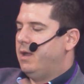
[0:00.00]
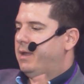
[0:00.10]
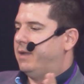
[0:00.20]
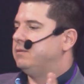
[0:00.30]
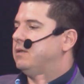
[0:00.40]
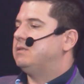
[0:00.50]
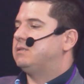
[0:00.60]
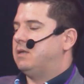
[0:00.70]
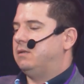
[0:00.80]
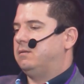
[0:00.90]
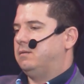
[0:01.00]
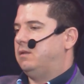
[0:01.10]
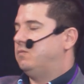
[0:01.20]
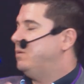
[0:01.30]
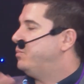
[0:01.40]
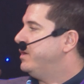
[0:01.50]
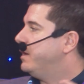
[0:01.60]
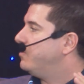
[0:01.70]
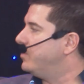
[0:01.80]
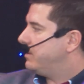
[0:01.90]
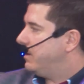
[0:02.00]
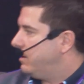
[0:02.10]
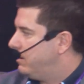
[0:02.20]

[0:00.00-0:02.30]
and they said that we bring everything,